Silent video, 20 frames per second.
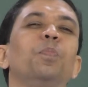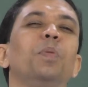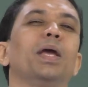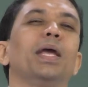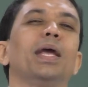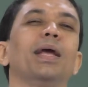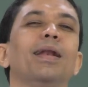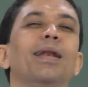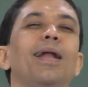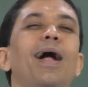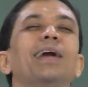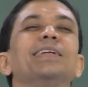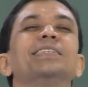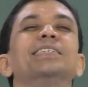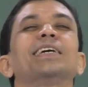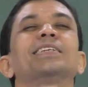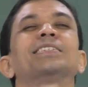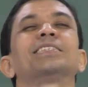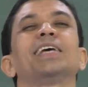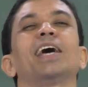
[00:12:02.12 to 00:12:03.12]
pay
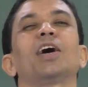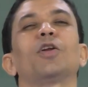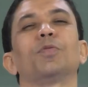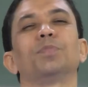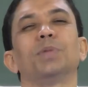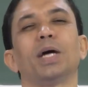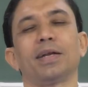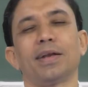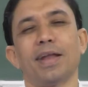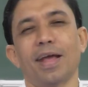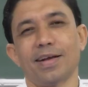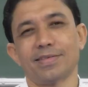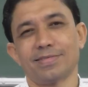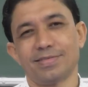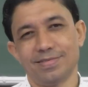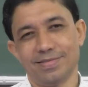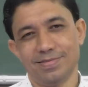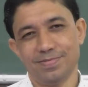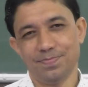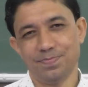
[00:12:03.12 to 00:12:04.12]
larger share of that
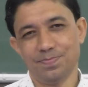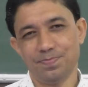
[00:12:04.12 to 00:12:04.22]
tax.